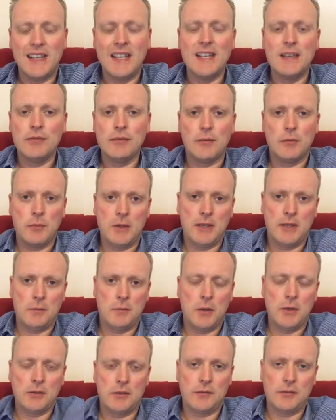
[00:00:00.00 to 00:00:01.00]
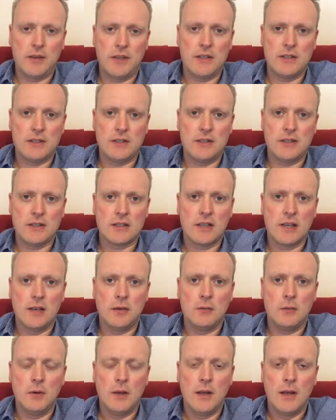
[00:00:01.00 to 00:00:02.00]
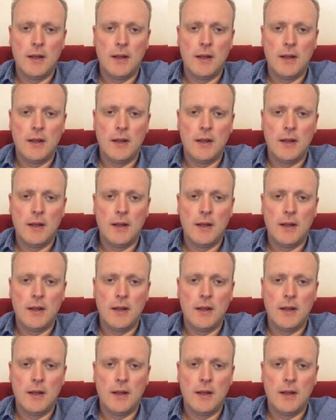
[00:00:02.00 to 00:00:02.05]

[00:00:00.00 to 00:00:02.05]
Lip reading: even when the motivation is low.